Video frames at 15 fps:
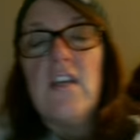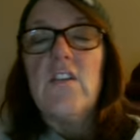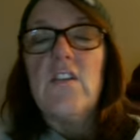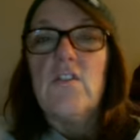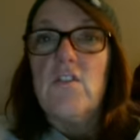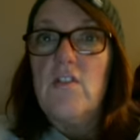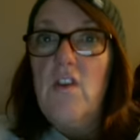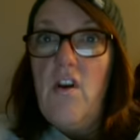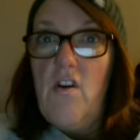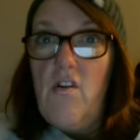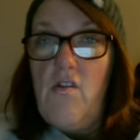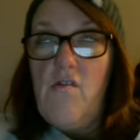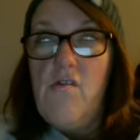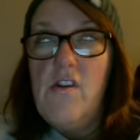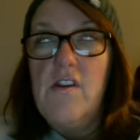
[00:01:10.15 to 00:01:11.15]

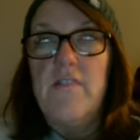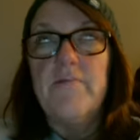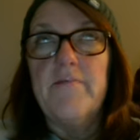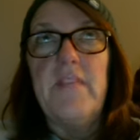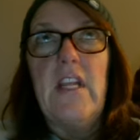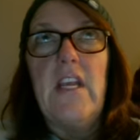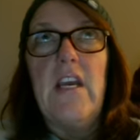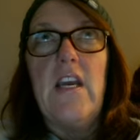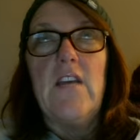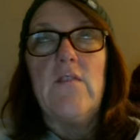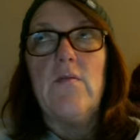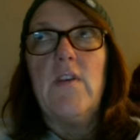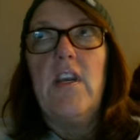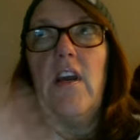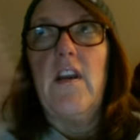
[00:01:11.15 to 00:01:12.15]
So as
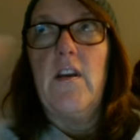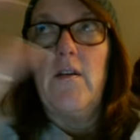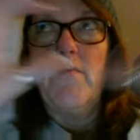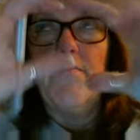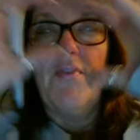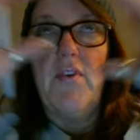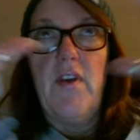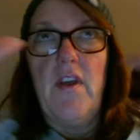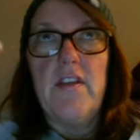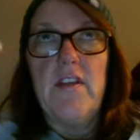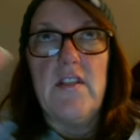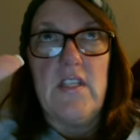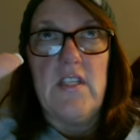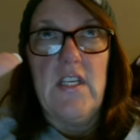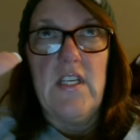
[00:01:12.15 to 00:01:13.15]
we kind of put all
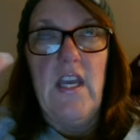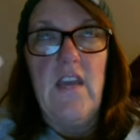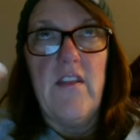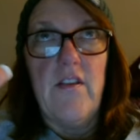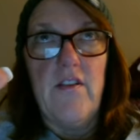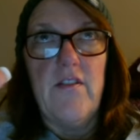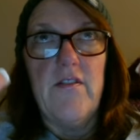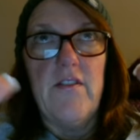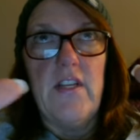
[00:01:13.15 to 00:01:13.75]
this together,